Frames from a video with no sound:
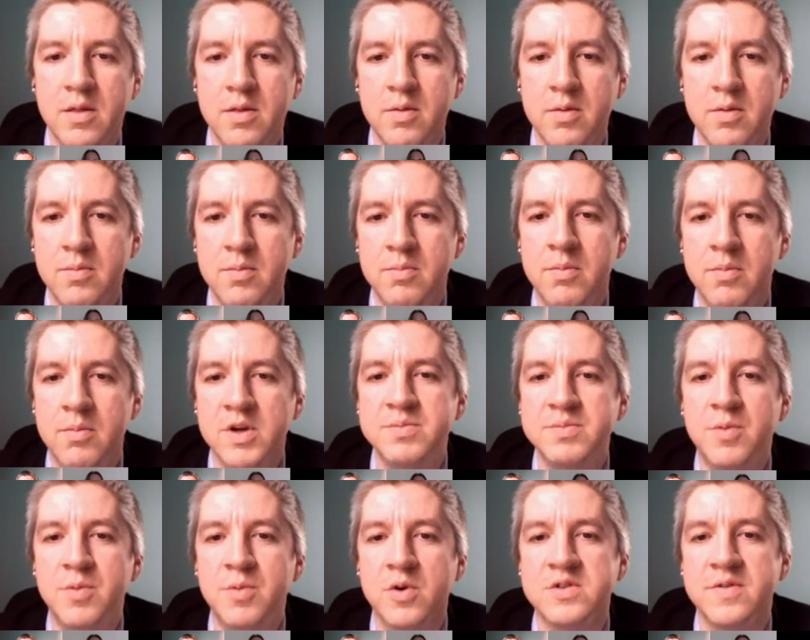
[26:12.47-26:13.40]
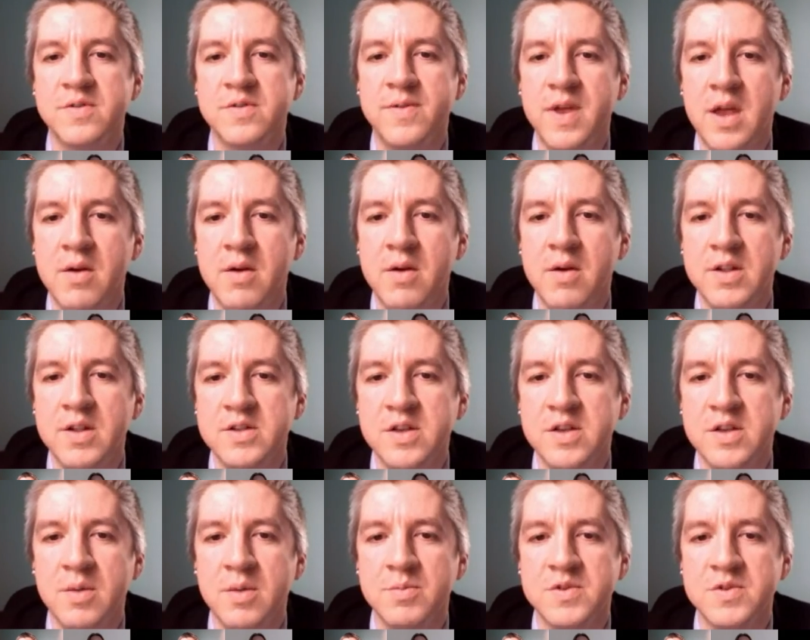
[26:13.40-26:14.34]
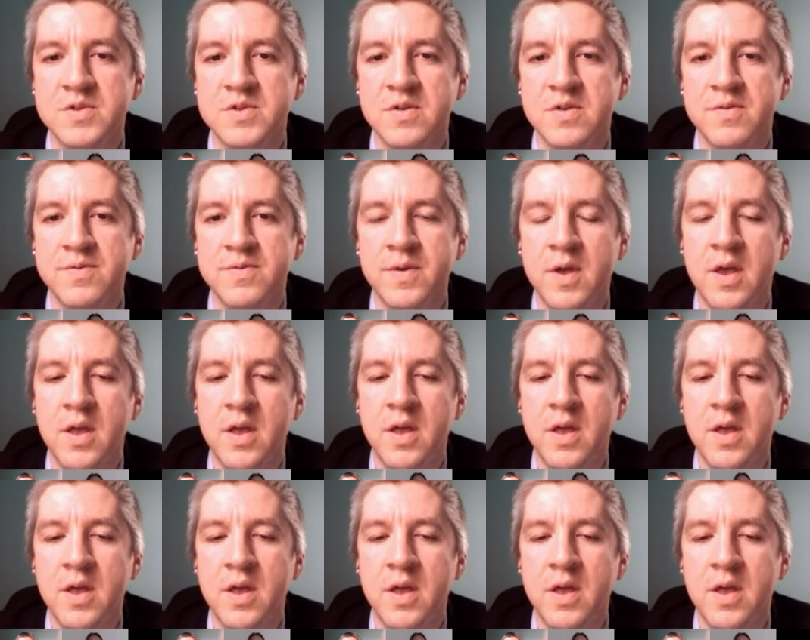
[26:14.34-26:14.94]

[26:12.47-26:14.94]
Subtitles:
much more severe in terms of